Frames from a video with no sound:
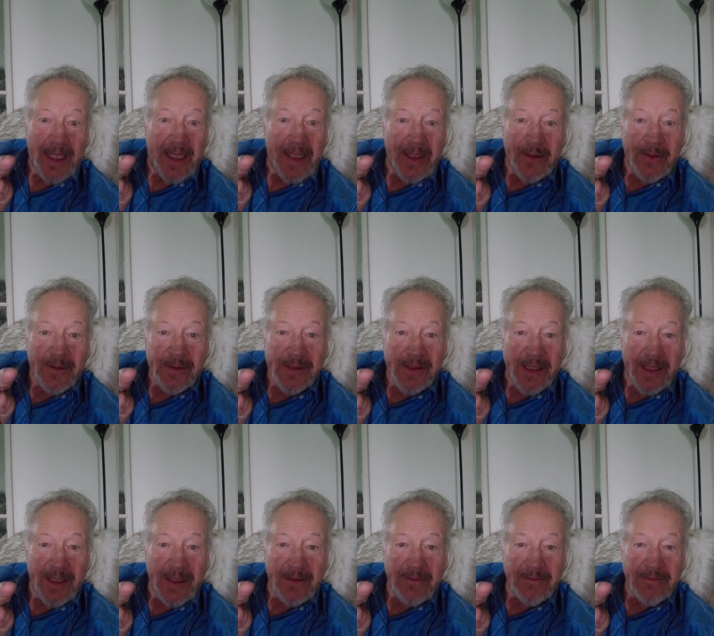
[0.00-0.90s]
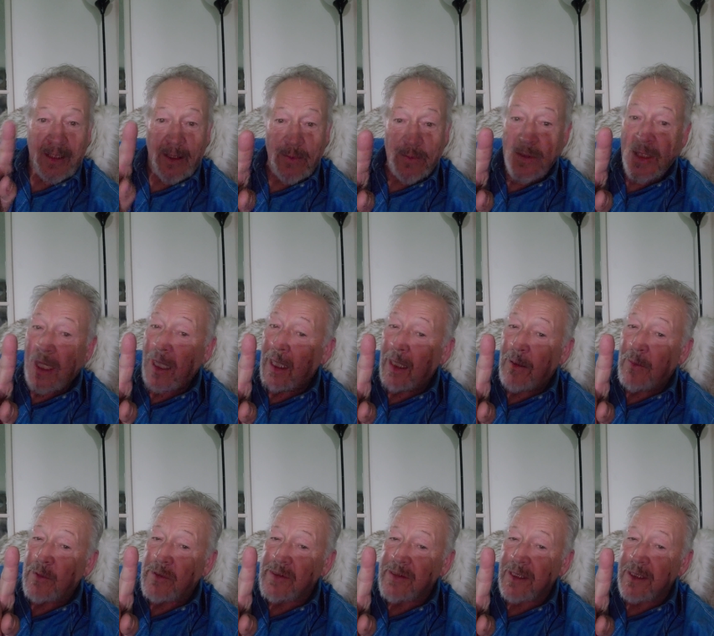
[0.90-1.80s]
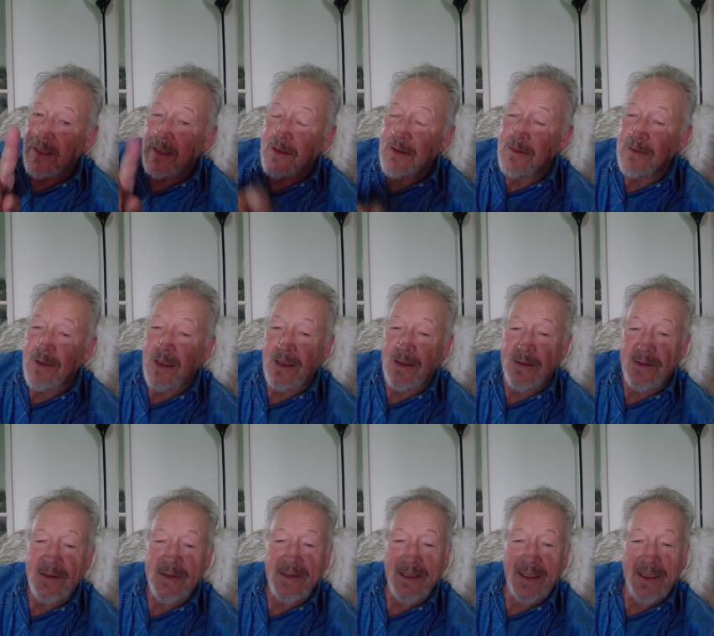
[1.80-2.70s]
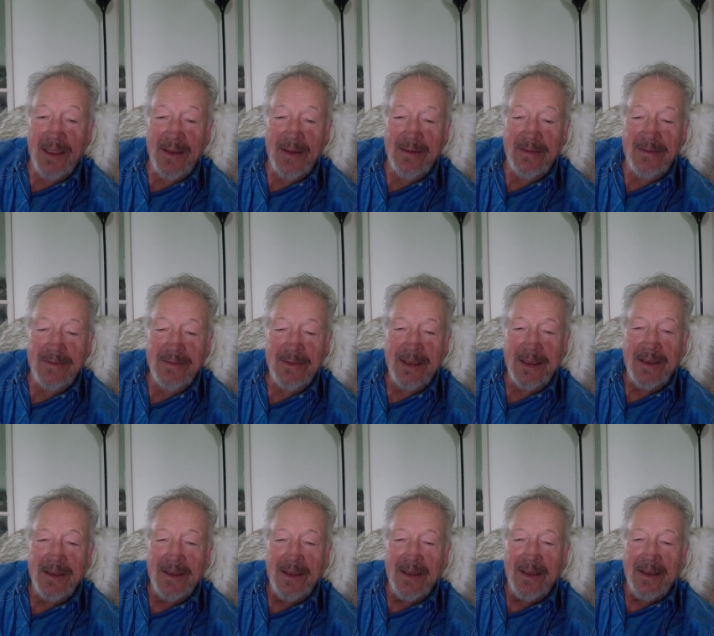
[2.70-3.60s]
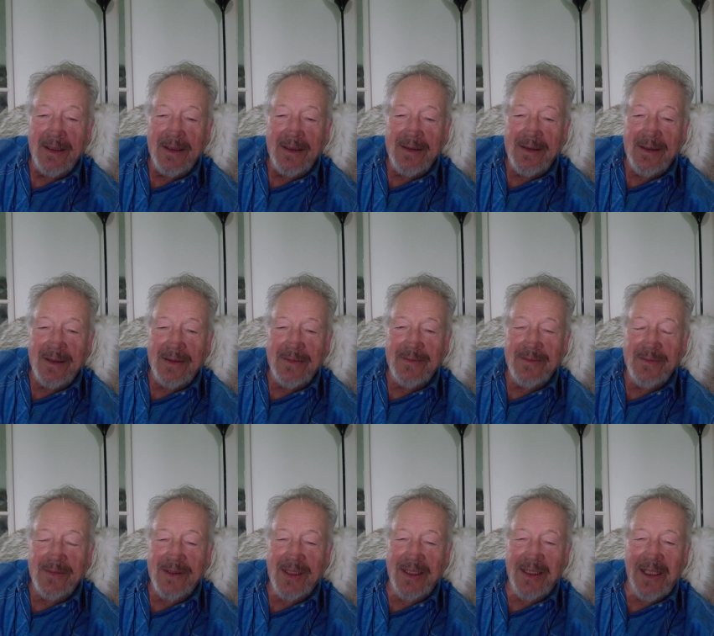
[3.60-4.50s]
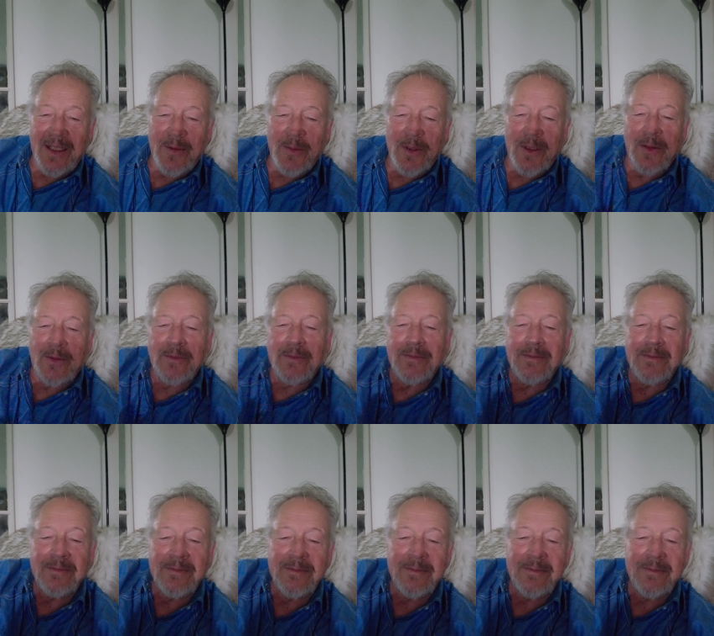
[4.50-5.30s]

I ain't gonna say it. I'm, I almost said it. I ain't gonna say it. So see you down the road.